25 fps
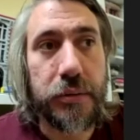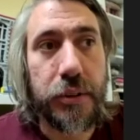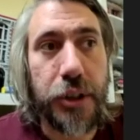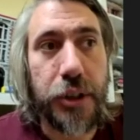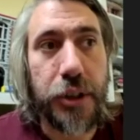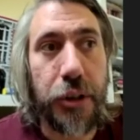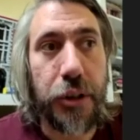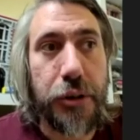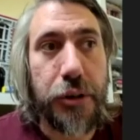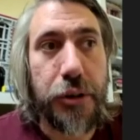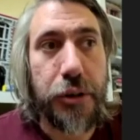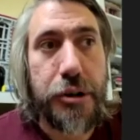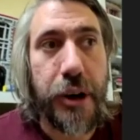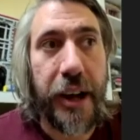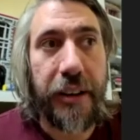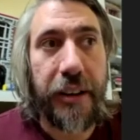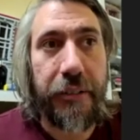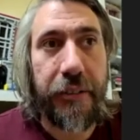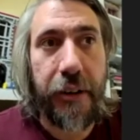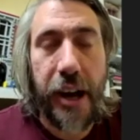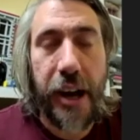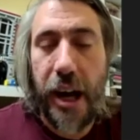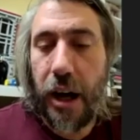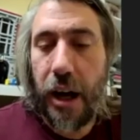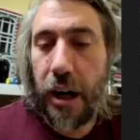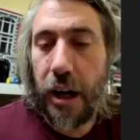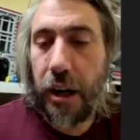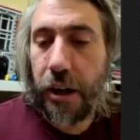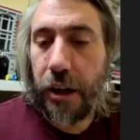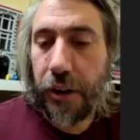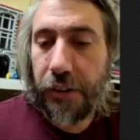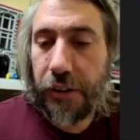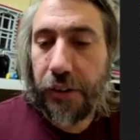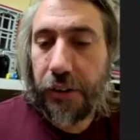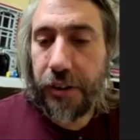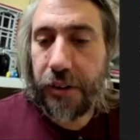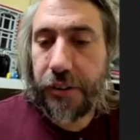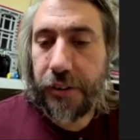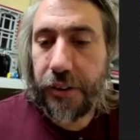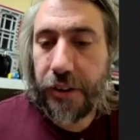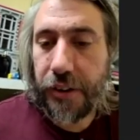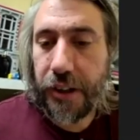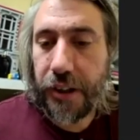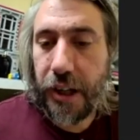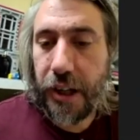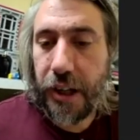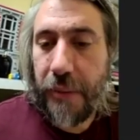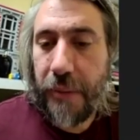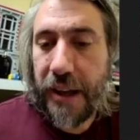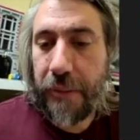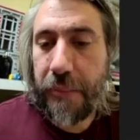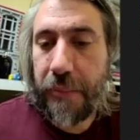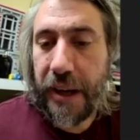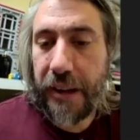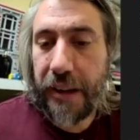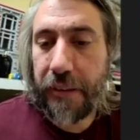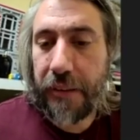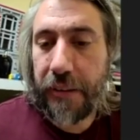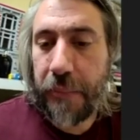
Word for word: you know trying very hard to, to you know make make